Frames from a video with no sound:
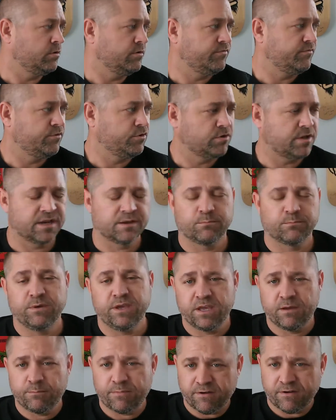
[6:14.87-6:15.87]
If you're like
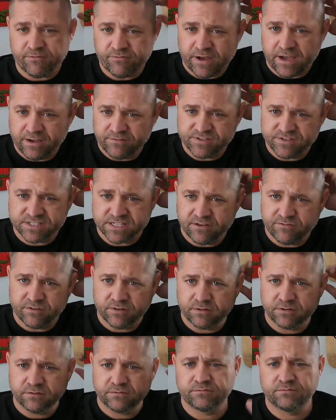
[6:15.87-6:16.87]
me, I'm about
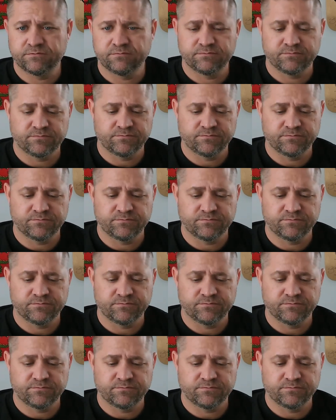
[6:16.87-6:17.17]
5'7",